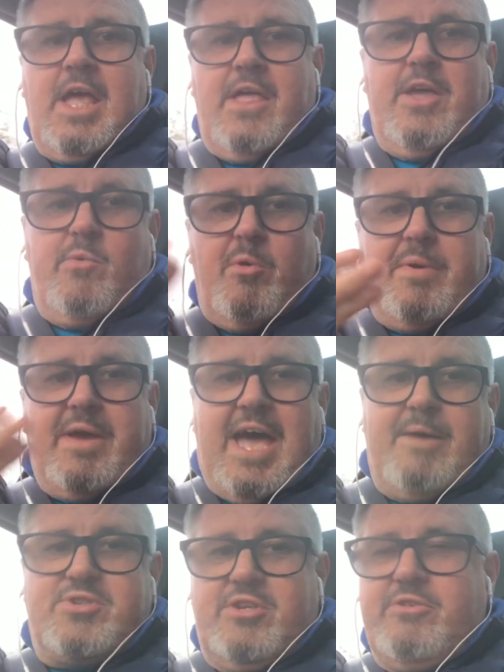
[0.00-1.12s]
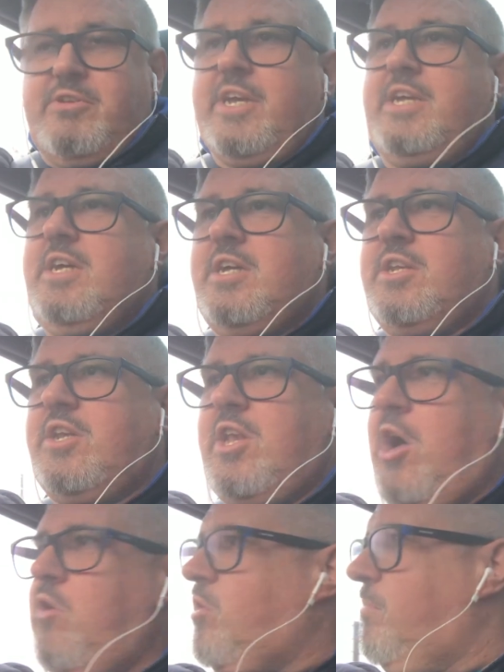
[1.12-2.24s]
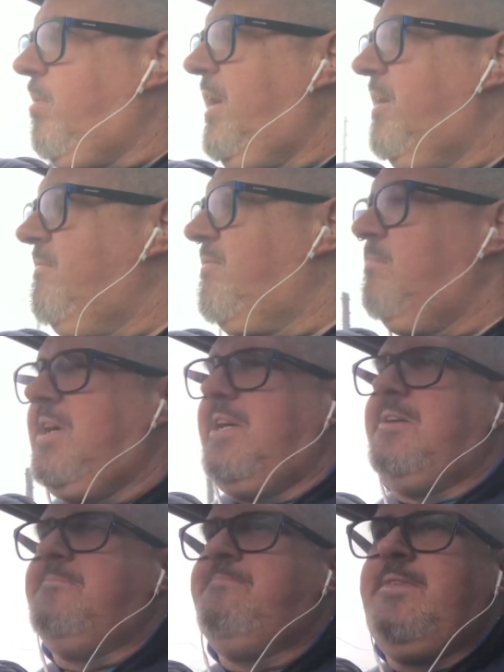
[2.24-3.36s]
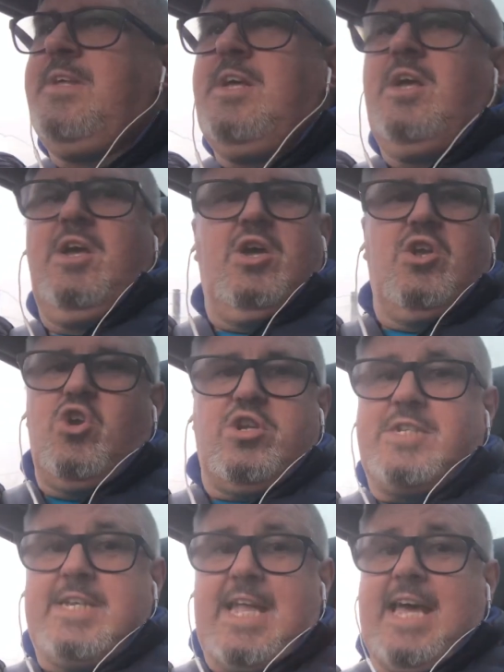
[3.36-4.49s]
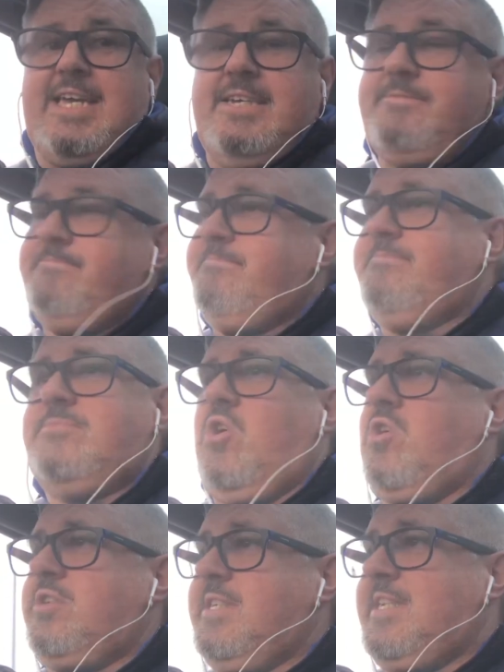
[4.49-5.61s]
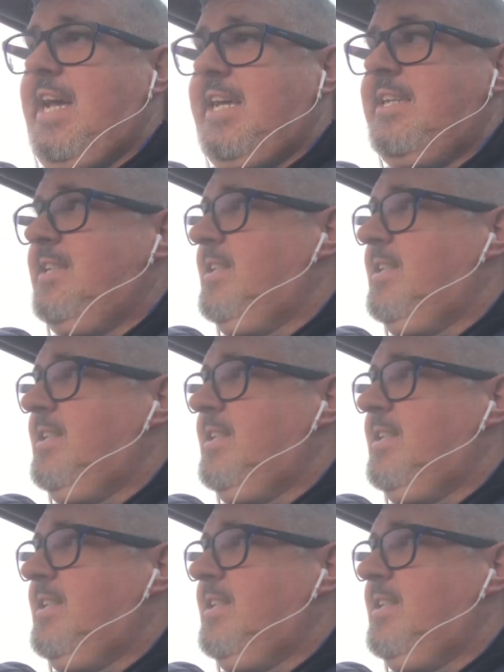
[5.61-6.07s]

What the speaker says: there will be absolutely no complaint from me. Not today, not today.